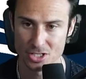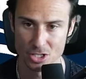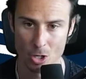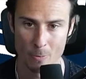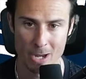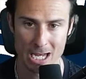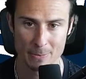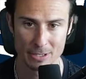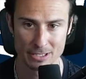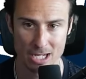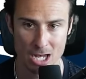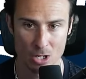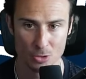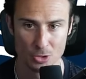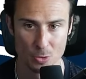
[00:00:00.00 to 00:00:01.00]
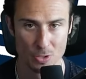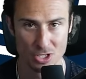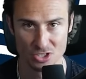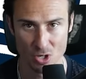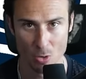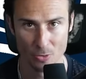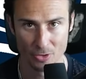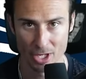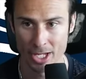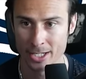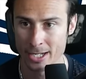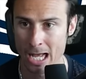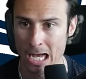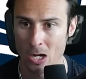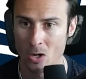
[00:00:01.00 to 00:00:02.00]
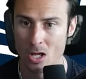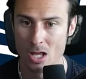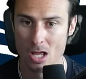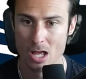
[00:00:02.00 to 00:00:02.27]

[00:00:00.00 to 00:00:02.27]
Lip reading: You know, Mike McDonald doing his own thing now.